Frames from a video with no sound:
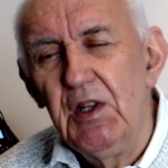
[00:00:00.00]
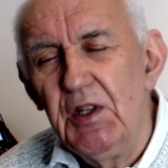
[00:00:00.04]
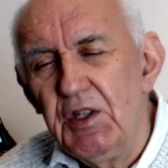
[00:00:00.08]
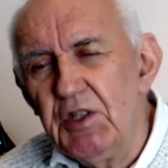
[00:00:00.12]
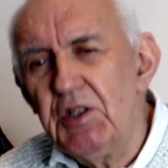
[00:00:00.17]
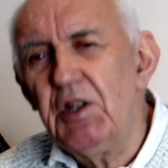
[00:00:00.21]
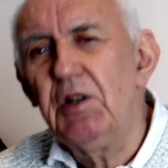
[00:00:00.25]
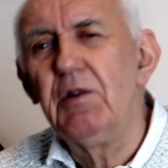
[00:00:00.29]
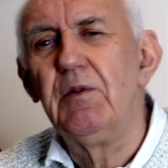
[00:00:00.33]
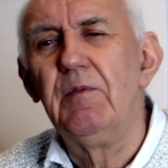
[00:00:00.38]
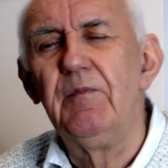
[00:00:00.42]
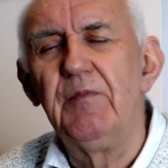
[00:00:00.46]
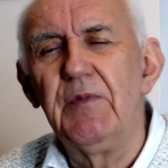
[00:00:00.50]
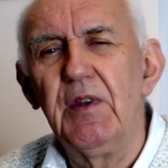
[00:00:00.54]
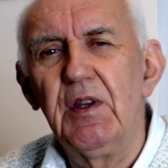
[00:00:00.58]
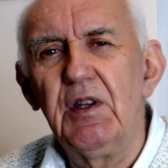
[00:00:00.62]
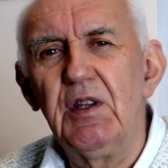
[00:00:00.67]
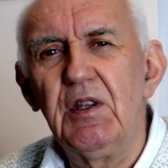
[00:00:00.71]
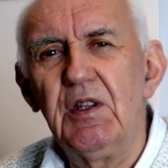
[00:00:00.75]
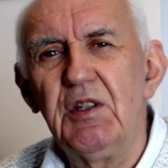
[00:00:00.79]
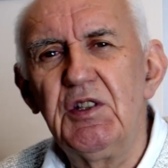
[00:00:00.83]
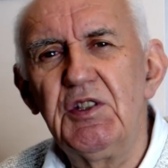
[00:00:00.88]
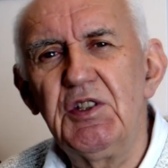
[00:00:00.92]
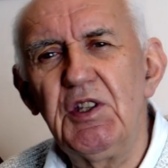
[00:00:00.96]
So
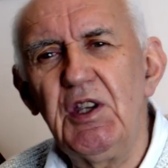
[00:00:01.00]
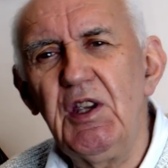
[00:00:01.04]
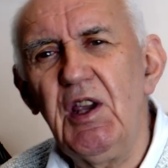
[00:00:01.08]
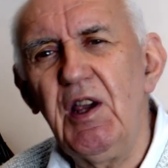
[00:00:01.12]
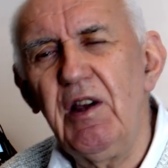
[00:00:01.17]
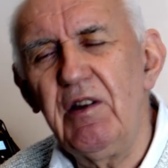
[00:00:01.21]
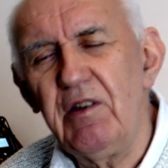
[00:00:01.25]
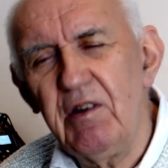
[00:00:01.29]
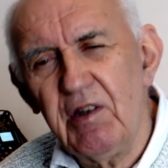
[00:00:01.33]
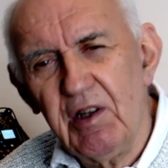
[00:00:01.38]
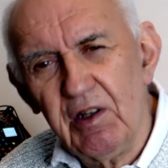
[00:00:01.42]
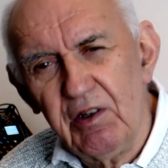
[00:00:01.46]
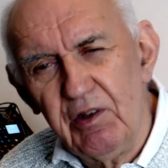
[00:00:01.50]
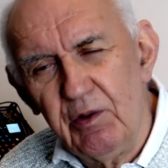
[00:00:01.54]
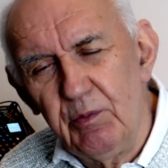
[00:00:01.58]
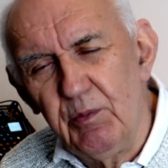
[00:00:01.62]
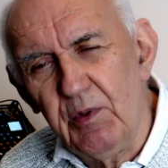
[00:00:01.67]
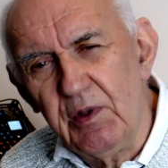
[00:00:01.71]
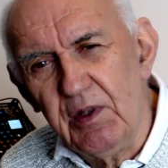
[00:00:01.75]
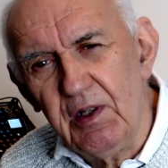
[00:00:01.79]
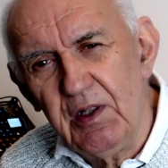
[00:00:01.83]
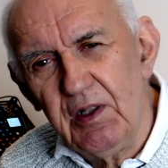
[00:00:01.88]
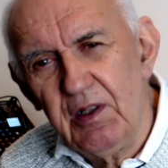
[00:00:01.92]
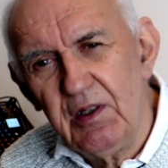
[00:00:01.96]
see how you get on
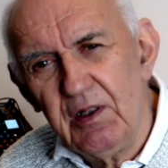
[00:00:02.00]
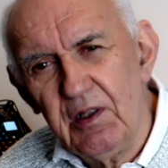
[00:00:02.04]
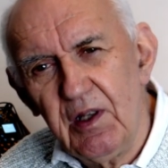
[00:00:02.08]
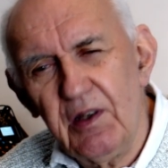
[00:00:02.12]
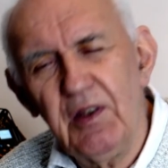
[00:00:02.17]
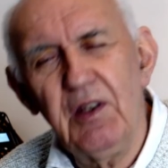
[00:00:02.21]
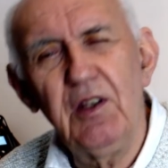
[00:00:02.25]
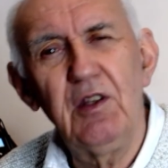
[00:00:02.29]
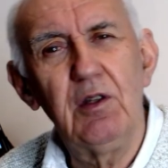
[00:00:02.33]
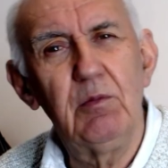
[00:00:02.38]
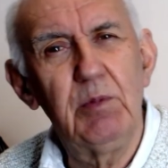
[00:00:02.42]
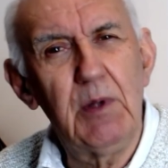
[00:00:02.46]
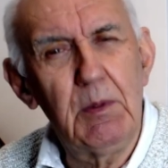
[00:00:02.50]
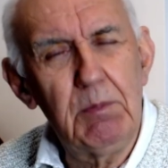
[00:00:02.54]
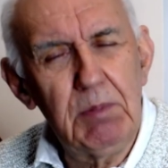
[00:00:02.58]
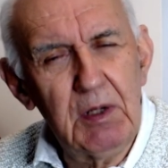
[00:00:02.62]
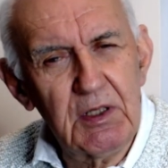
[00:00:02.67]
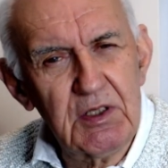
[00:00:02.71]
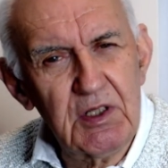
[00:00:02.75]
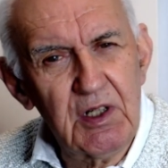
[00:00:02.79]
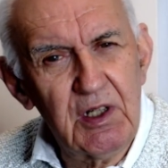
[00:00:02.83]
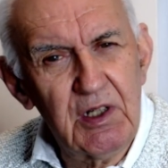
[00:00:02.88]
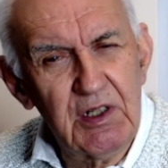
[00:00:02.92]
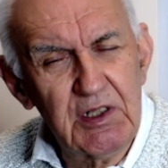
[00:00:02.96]
with it. I think you'll be
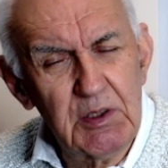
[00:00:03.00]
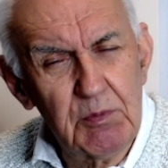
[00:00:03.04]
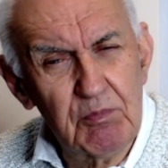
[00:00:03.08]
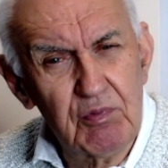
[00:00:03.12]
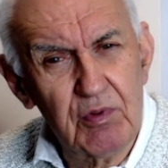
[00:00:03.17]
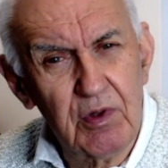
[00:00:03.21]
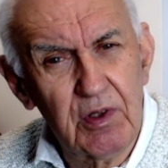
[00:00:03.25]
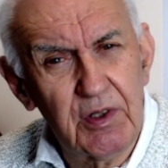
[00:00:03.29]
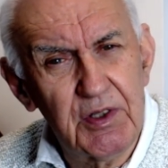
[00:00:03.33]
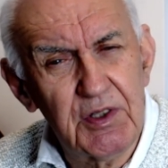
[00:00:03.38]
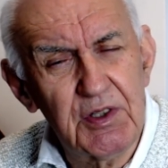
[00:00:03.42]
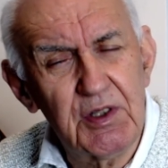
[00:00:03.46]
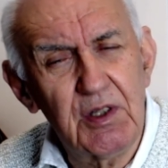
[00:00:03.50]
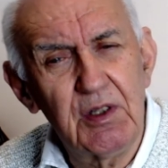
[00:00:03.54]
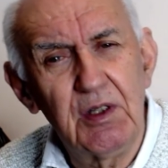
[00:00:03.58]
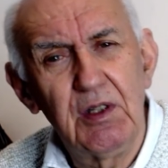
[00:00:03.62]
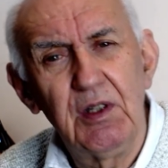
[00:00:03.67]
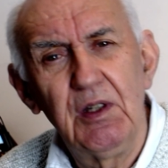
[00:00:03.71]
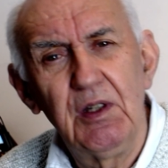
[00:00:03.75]
pleasantly surprised.